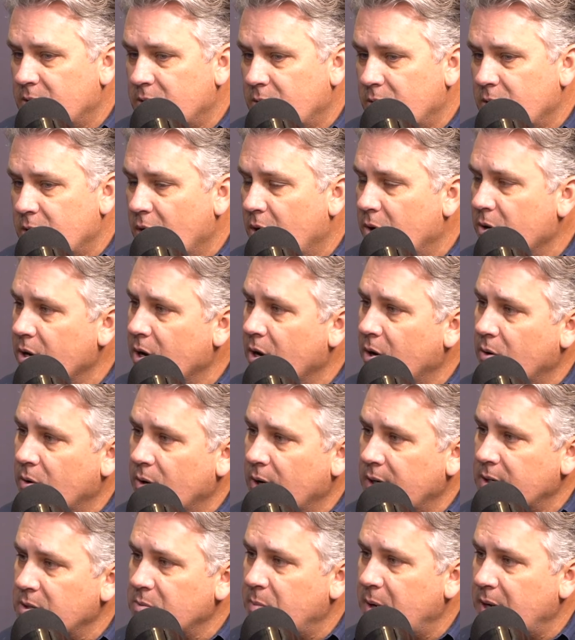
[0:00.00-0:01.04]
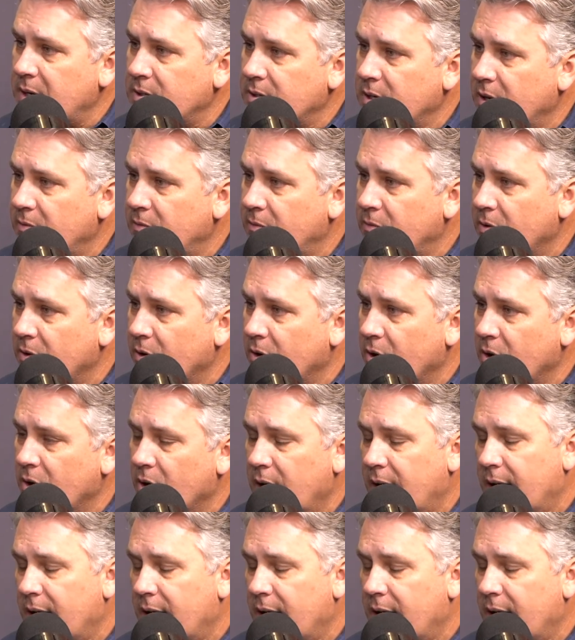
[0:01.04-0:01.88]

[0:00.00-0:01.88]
yo-yo has been tough for her,